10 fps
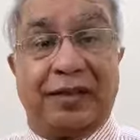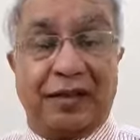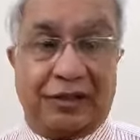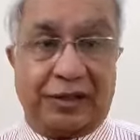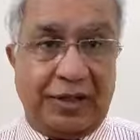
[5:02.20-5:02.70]
the
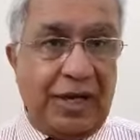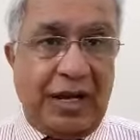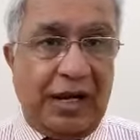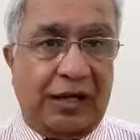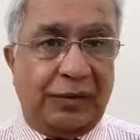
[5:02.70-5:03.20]
culture
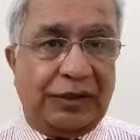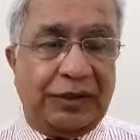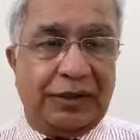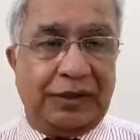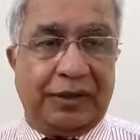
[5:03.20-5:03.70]
of
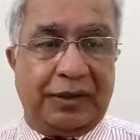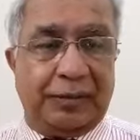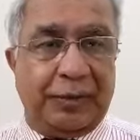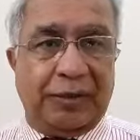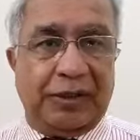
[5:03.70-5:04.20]
the
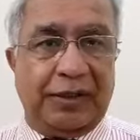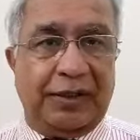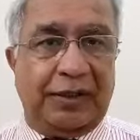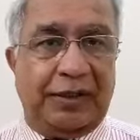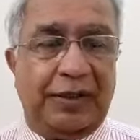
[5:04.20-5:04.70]
people
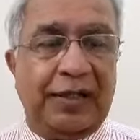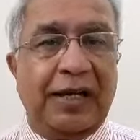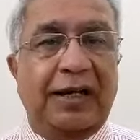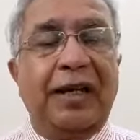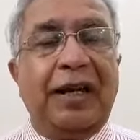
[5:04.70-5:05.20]
in
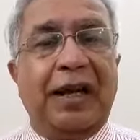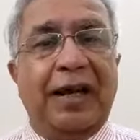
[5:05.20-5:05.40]
India.